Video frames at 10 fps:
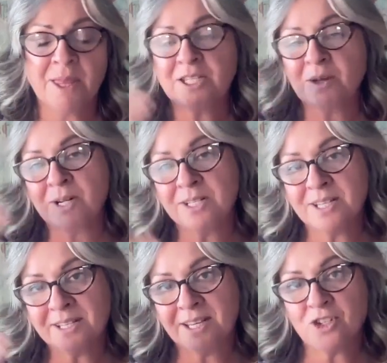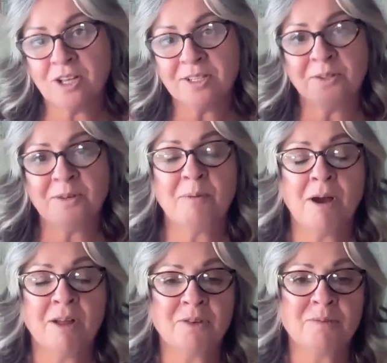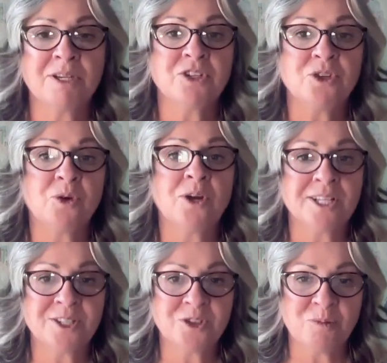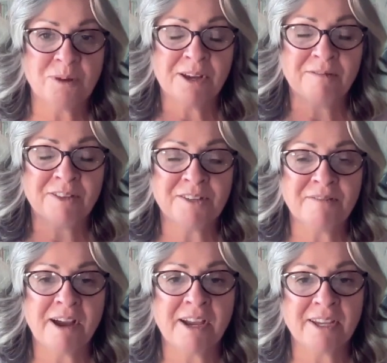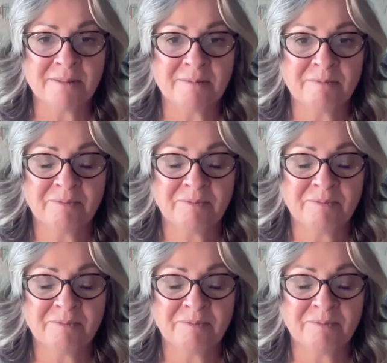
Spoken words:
so that it doesn't get jostled and bothered, because you're an instrument of the divine.